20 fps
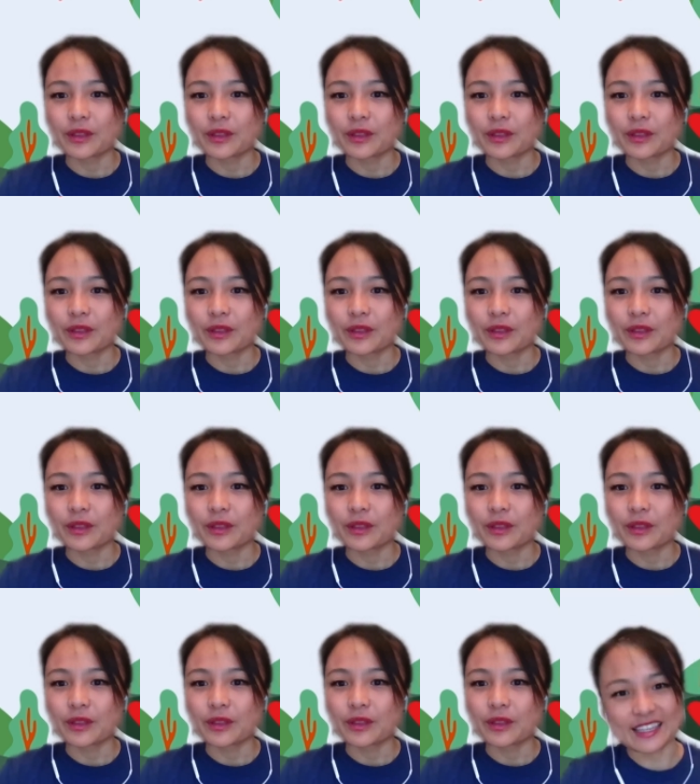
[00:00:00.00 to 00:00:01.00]
Clear the Air
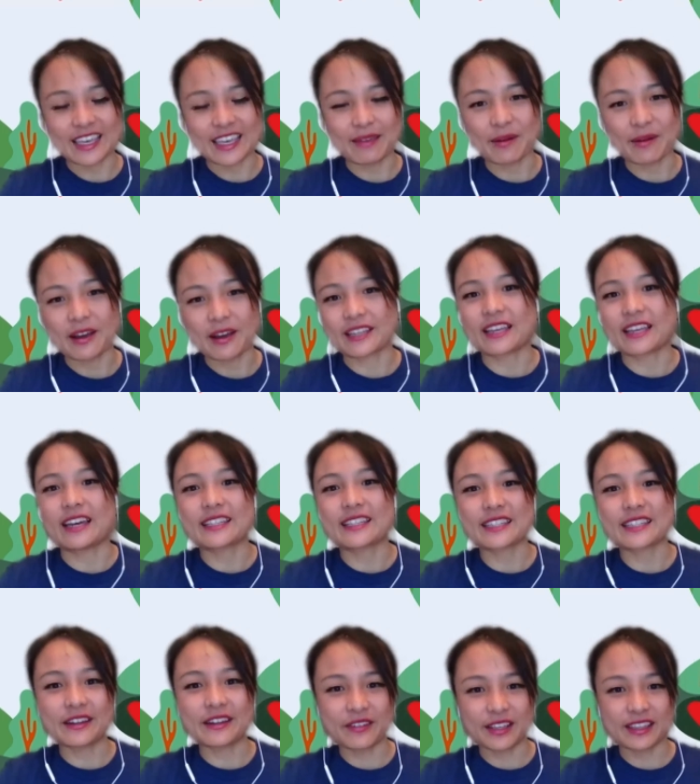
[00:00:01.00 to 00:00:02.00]
is a
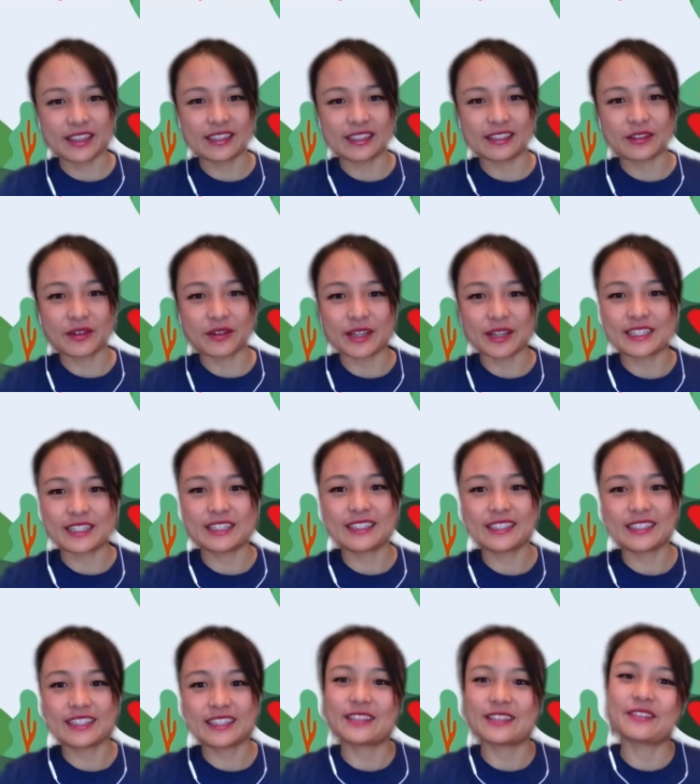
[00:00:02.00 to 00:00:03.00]
podcast covering the
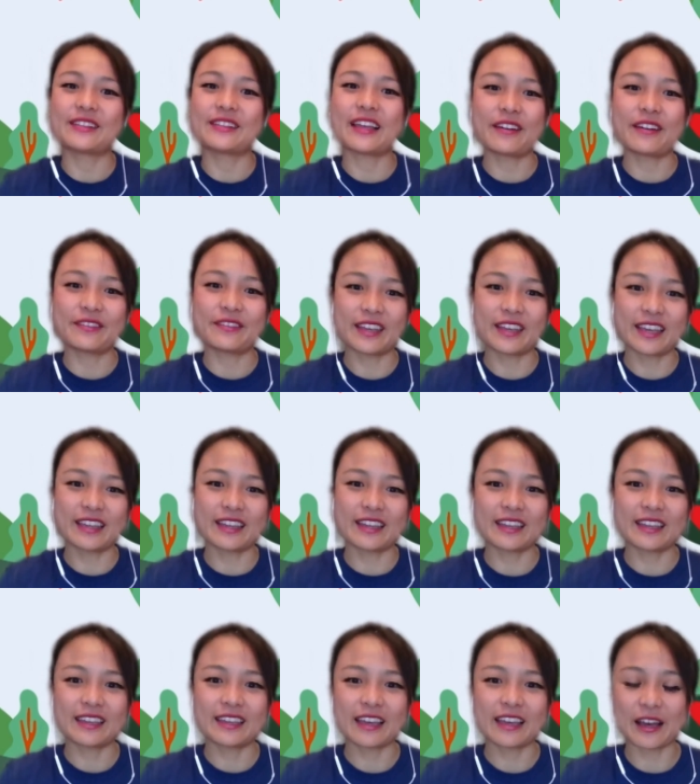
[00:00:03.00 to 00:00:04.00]
questions in your life that